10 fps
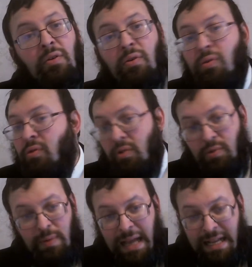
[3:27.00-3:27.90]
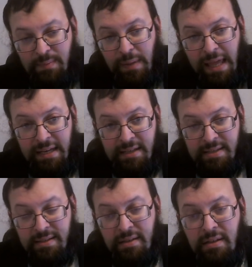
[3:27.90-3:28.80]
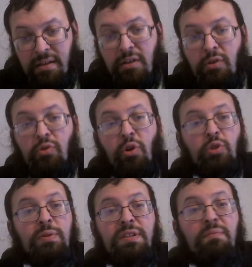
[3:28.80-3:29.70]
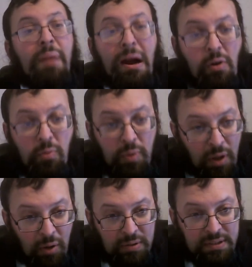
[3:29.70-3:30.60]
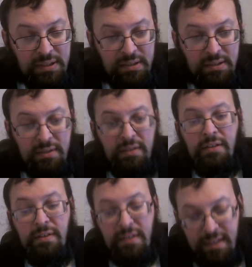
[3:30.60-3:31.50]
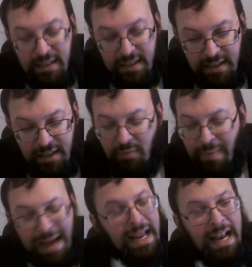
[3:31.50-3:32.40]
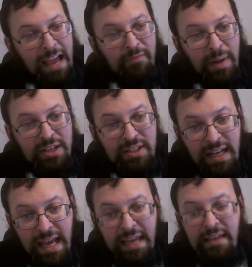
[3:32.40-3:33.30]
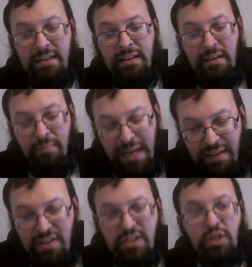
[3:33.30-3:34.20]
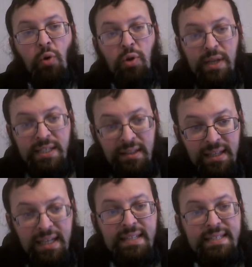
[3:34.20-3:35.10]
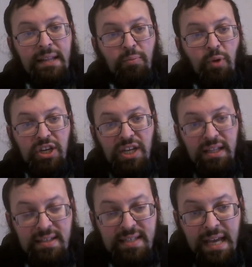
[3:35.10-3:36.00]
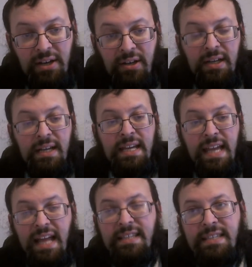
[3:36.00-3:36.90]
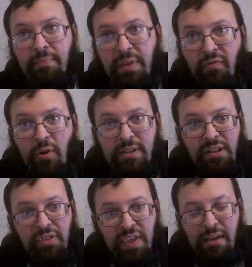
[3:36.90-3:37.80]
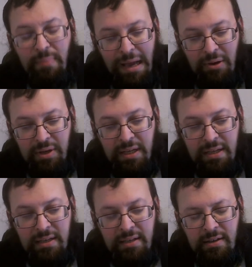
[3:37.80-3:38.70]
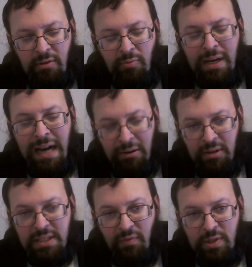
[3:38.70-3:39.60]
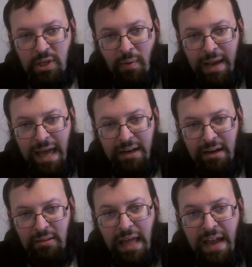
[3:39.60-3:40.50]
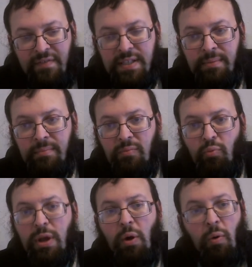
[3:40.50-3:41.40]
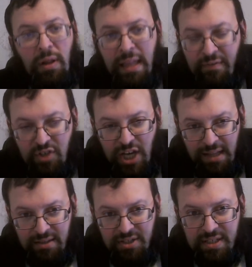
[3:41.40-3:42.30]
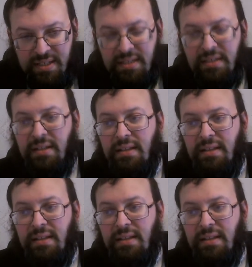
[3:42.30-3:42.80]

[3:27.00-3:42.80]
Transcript: who knows what God's plan is? Who knows what tomorrow will hold? You might not have much today, but even so, you need to lean in celebration at the Seder. It's something for us to think about, regardless of what's going on in our lives. We all have challenges.